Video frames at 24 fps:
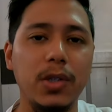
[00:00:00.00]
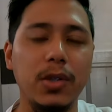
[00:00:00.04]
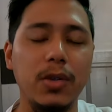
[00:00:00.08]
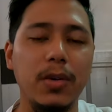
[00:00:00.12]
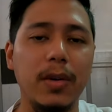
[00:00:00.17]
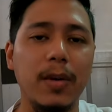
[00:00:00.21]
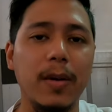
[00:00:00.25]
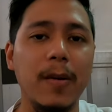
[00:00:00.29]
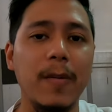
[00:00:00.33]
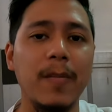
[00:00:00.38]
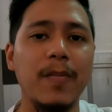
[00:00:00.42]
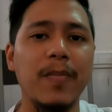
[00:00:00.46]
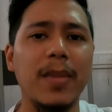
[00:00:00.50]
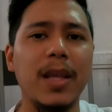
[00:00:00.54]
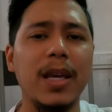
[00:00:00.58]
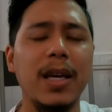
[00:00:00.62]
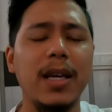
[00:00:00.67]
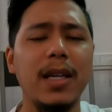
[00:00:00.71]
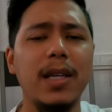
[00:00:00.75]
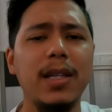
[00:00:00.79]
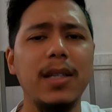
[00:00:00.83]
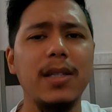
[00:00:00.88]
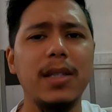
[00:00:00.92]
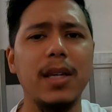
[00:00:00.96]
too.
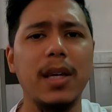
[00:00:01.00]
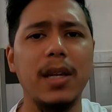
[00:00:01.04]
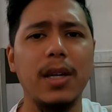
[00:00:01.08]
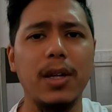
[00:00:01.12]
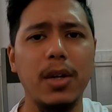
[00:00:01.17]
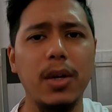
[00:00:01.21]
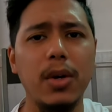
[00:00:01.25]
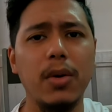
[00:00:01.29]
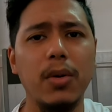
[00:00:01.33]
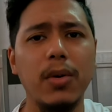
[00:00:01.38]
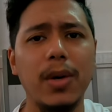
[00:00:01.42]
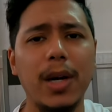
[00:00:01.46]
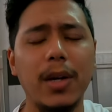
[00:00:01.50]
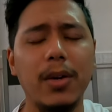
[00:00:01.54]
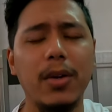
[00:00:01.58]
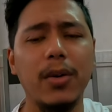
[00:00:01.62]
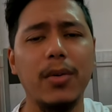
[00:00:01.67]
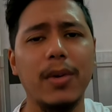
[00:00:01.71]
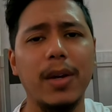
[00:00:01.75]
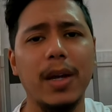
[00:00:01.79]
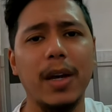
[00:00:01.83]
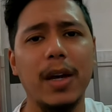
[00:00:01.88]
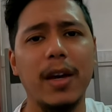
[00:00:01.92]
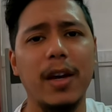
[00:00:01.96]
He said, no, I
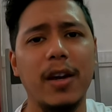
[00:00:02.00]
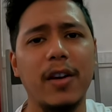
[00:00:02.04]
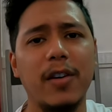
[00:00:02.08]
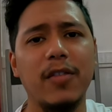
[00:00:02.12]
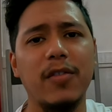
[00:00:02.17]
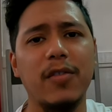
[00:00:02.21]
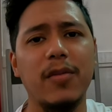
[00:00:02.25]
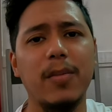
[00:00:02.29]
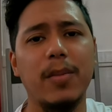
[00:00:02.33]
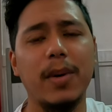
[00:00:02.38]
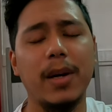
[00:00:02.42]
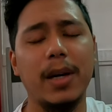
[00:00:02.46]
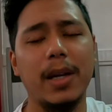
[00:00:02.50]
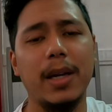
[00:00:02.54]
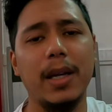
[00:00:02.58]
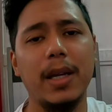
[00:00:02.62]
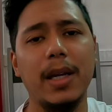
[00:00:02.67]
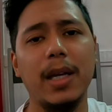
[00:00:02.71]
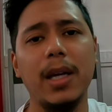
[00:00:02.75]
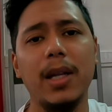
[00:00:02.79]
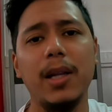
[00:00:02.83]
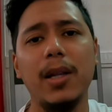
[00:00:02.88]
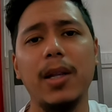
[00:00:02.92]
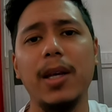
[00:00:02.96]
don't have, but
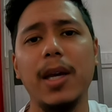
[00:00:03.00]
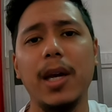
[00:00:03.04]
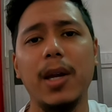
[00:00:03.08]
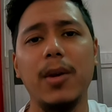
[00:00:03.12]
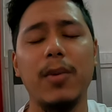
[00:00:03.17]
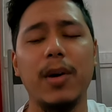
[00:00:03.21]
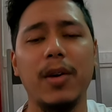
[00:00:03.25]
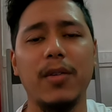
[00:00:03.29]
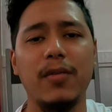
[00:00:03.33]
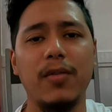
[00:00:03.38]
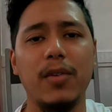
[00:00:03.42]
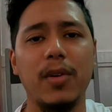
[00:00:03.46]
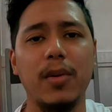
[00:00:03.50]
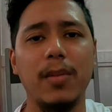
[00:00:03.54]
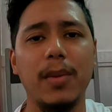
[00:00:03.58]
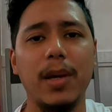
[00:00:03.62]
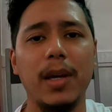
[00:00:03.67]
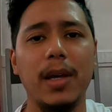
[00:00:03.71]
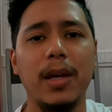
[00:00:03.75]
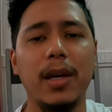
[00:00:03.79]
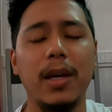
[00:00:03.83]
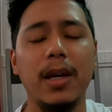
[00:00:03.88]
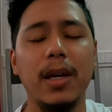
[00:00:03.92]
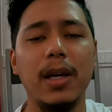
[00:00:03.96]
he'll get one for
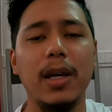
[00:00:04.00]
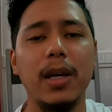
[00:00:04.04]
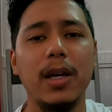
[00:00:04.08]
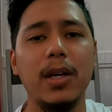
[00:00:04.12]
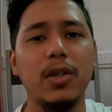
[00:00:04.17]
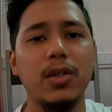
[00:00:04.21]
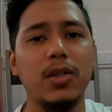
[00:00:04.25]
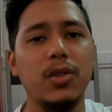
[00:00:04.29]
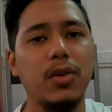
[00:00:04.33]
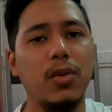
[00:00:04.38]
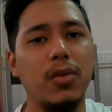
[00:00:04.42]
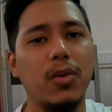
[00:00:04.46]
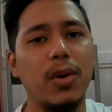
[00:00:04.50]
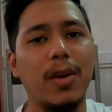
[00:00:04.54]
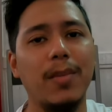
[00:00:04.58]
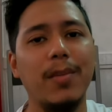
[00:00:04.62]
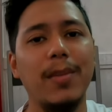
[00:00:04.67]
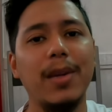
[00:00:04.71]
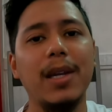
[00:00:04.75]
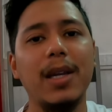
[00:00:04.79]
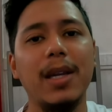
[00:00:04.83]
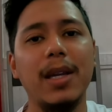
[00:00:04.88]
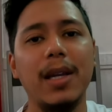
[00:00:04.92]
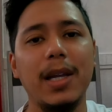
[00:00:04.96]
me. So a
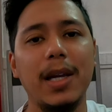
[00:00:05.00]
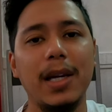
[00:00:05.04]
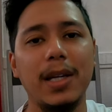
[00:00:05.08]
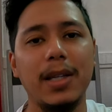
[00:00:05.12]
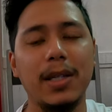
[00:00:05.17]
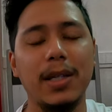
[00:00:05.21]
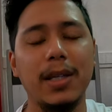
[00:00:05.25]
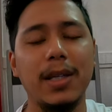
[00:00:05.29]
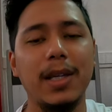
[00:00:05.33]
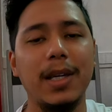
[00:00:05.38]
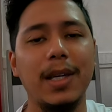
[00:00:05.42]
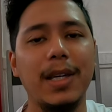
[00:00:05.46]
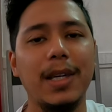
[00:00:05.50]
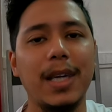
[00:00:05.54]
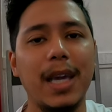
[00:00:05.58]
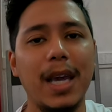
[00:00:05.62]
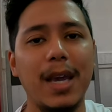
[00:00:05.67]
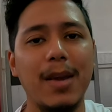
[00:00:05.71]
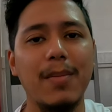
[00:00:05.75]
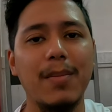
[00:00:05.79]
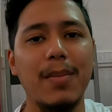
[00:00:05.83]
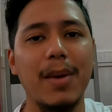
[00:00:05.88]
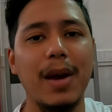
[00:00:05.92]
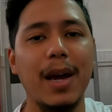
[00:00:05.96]
minute later, he
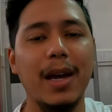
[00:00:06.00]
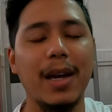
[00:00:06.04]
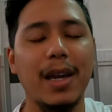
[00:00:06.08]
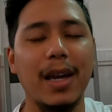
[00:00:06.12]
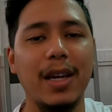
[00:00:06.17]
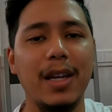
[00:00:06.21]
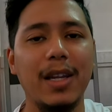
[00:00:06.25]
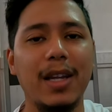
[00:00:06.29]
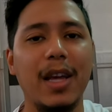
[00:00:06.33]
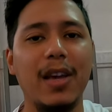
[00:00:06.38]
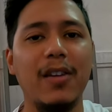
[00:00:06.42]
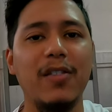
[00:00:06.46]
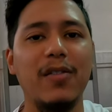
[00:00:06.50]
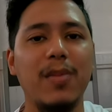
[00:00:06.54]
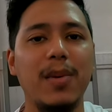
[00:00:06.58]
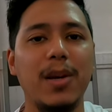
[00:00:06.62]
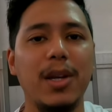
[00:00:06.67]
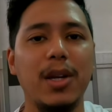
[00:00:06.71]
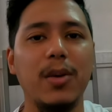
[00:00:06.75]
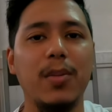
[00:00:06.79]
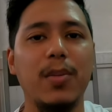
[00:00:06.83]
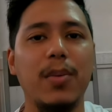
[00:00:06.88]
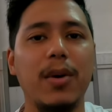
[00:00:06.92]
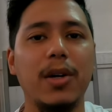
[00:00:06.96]
came back and gave me
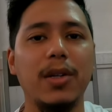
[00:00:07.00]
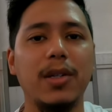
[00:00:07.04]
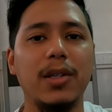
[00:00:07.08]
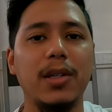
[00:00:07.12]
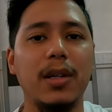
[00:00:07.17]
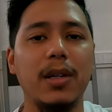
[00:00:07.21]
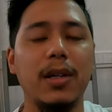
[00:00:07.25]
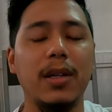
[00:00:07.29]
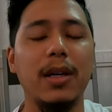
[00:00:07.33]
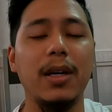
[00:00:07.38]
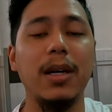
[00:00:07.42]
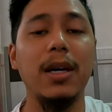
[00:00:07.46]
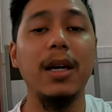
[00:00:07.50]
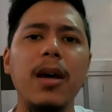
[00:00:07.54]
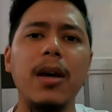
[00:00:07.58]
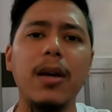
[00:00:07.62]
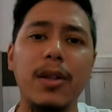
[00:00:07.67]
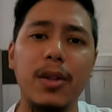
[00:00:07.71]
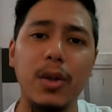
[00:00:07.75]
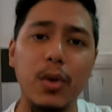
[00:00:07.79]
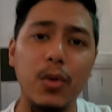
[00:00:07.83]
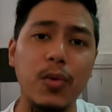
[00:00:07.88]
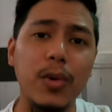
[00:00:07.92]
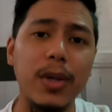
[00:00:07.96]
the bottle.
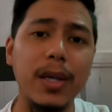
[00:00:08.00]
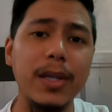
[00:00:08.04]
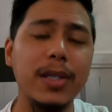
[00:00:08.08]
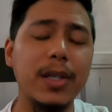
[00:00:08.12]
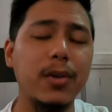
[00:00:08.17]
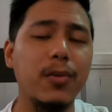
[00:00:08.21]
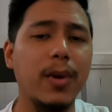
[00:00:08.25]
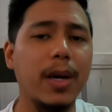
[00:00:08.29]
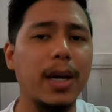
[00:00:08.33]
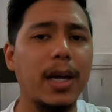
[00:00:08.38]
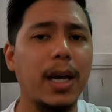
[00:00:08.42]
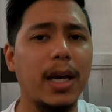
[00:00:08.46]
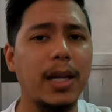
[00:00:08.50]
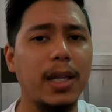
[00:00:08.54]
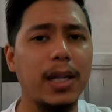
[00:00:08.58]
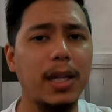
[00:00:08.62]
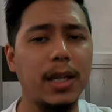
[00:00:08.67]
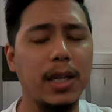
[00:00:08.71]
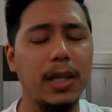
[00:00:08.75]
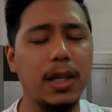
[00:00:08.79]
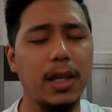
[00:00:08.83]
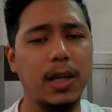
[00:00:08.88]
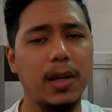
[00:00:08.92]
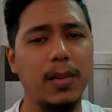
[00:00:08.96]
The reason why I
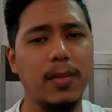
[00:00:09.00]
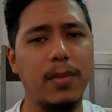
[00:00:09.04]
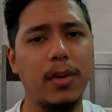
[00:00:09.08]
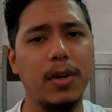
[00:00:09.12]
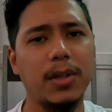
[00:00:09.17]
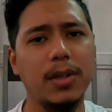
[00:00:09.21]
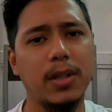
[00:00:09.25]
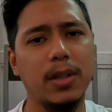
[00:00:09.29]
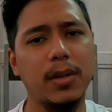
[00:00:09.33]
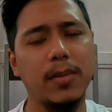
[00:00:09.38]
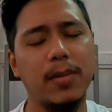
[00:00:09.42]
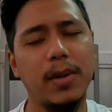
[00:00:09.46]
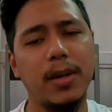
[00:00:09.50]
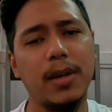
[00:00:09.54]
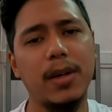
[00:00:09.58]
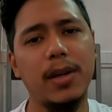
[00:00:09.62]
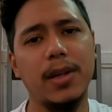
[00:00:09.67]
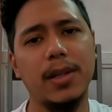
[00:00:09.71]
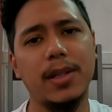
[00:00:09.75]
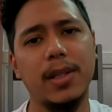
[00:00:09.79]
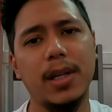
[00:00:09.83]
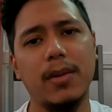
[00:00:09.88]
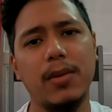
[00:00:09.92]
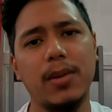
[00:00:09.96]
needed the bottle
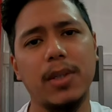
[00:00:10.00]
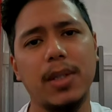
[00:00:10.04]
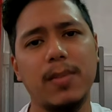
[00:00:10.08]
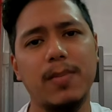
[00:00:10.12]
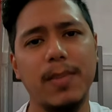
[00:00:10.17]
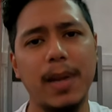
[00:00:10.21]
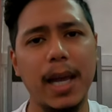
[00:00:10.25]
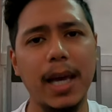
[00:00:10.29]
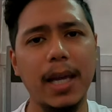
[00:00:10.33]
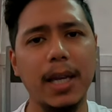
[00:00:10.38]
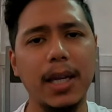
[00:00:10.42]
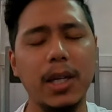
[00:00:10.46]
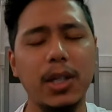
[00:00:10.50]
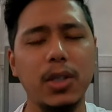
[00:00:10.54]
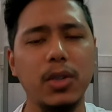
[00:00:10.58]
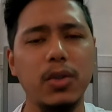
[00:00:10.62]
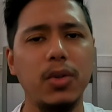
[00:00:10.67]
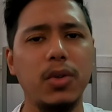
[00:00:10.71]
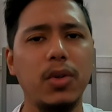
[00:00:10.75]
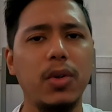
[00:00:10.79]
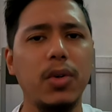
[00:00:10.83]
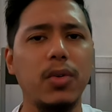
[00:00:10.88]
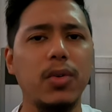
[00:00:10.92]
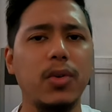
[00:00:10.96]
because I was planning to
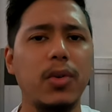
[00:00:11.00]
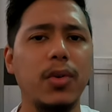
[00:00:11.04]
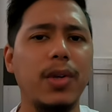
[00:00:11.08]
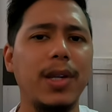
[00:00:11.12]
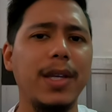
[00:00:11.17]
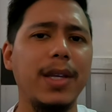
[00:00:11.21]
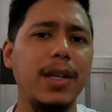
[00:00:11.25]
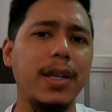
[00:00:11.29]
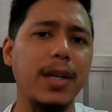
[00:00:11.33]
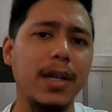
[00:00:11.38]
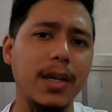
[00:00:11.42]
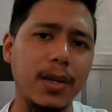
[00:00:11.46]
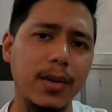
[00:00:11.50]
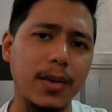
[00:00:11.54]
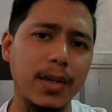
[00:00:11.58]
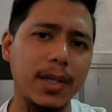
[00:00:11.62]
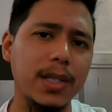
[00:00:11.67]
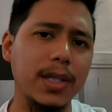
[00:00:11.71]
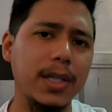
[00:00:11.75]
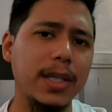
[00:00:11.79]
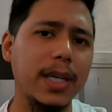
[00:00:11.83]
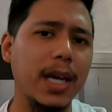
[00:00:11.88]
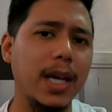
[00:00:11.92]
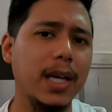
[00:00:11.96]
go to the
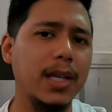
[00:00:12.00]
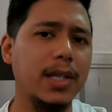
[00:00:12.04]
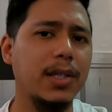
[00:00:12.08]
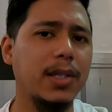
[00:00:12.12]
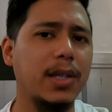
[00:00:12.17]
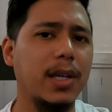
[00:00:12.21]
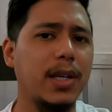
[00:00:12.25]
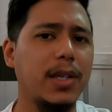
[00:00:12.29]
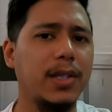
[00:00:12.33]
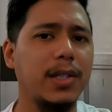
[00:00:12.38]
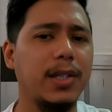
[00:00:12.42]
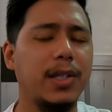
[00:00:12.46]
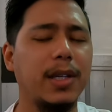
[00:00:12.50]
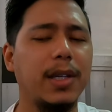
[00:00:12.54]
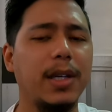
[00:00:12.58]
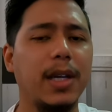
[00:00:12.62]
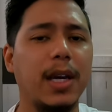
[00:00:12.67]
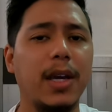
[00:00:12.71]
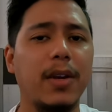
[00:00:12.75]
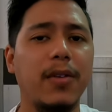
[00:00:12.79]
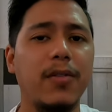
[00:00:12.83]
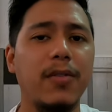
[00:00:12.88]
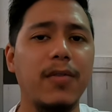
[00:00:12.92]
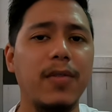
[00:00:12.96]
nearest gas station
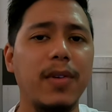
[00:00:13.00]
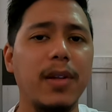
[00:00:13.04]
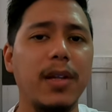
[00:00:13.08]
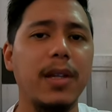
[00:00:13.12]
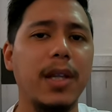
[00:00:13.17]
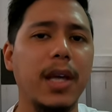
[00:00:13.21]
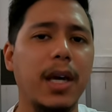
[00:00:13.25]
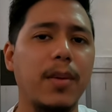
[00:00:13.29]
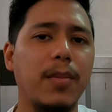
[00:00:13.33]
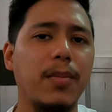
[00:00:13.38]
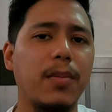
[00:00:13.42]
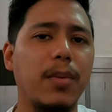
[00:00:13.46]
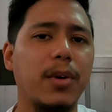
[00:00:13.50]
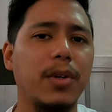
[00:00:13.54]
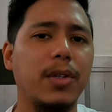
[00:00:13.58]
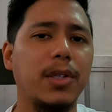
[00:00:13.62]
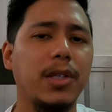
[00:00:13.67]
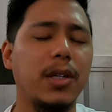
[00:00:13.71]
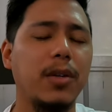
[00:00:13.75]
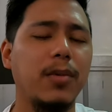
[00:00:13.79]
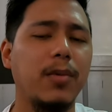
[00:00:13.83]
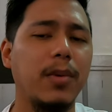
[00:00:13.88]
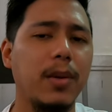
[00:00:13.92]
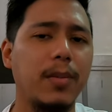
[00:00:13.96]
and fill that
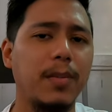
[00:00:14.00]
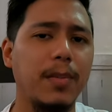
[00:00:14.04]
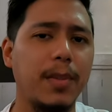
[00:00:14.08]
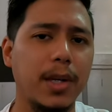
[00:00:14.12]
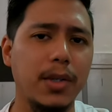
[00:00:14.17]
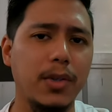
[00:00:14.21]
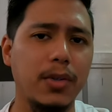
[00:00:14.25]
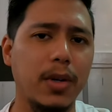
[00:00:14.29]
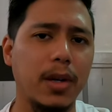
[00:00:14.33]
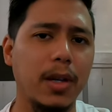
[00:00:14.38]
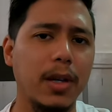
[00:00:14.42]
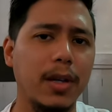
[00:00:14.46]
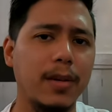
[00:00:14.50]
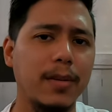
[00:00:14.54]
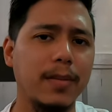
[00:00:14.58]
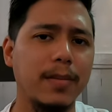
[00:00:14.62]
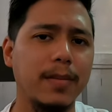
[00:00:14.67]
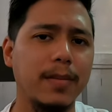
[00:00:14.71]
bottle with petrol.